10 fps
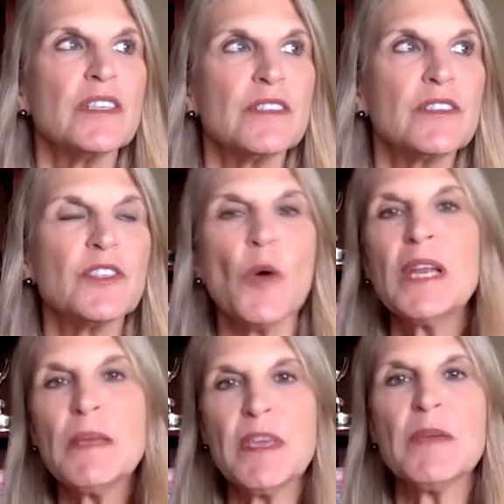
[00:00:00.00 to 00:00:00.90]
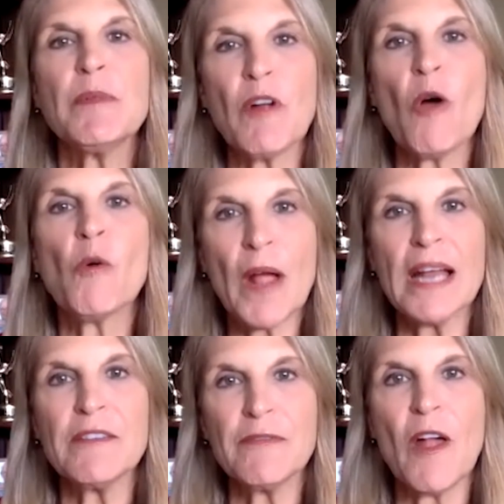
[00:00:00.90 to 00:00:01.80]
So many people are
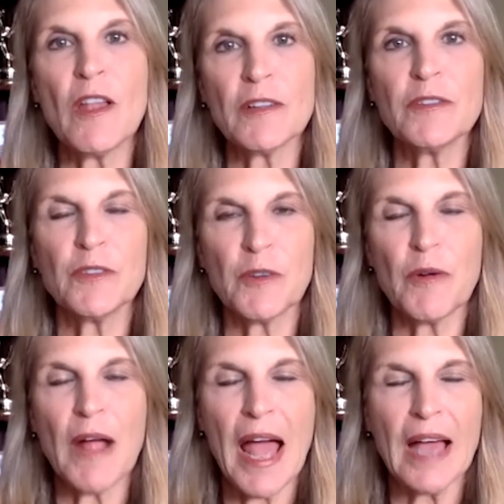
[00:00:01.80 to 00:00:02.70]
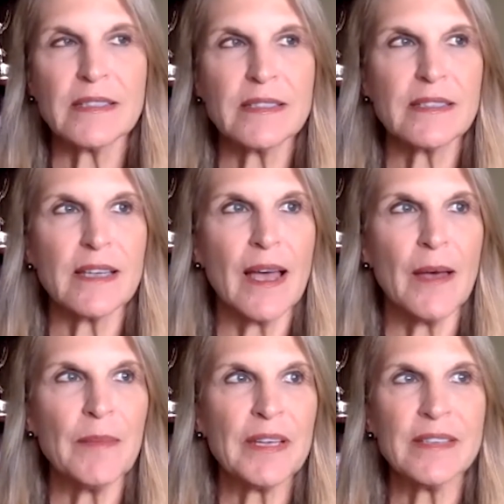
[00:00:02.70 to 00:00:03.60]
already falling through the cracks
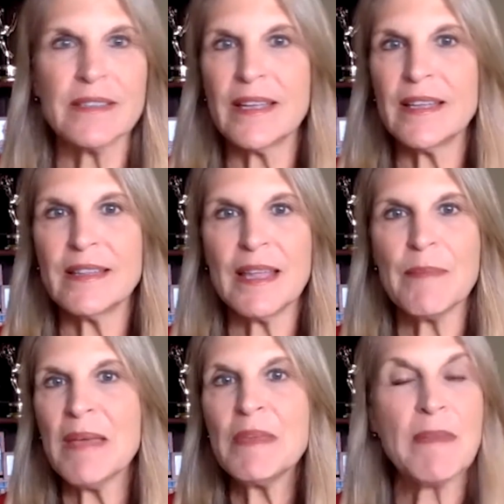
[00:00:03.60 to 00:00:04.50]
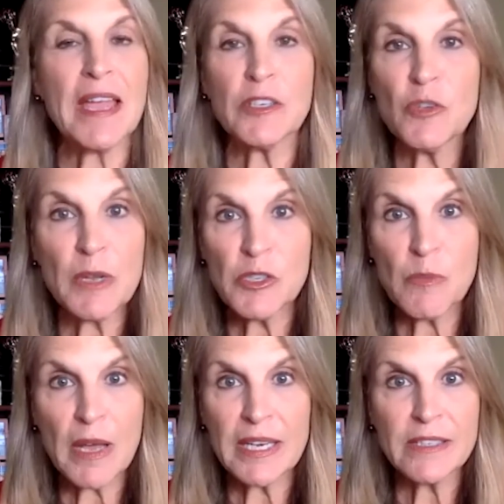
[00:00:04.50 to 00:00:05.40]
because they maybe make too much
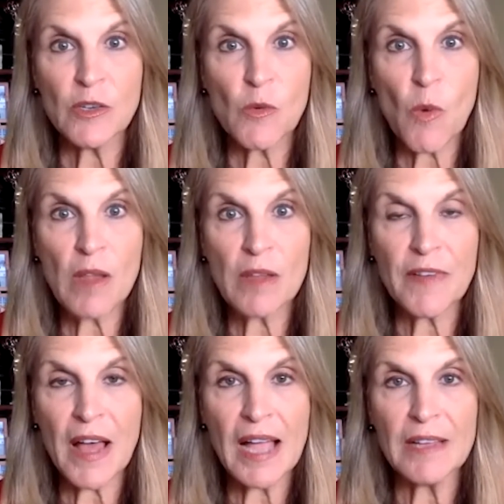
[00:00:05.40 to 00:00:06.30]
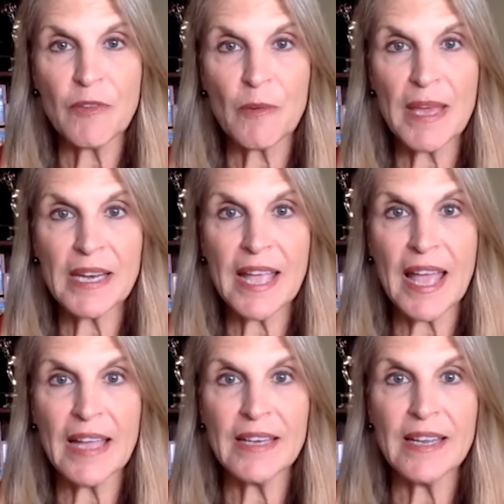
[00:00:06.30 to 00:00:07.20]
money to qualify for
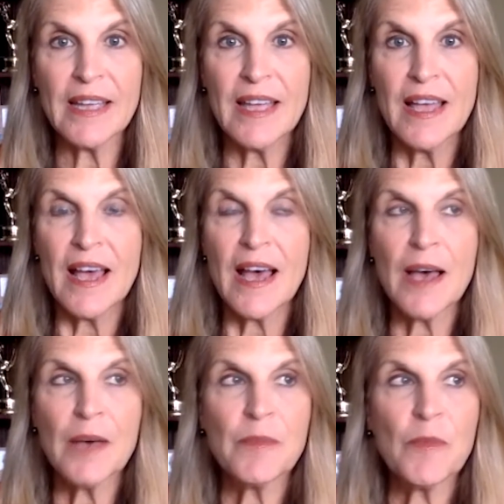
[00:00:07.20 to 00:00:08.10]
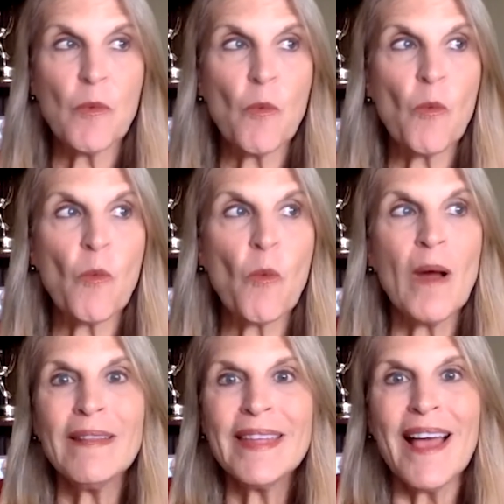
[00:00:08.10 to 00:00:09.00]
Medicaid.
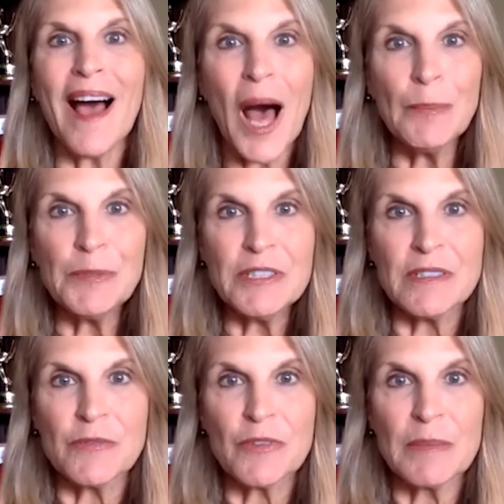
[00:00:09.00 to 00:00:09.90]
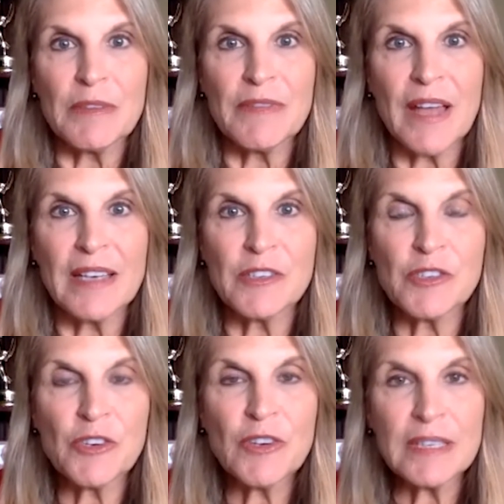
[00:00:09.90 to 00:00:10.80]
What are the options for them to find
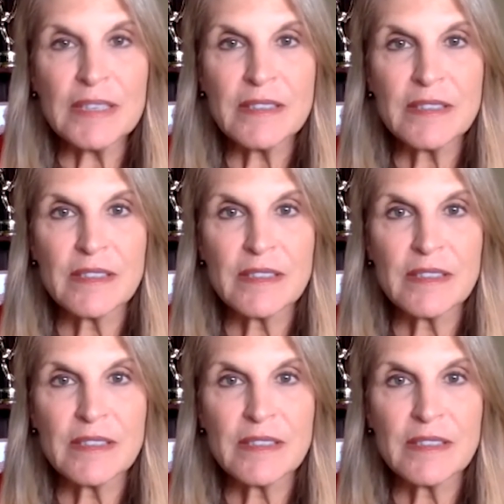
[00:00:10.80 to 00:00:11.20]
insurance?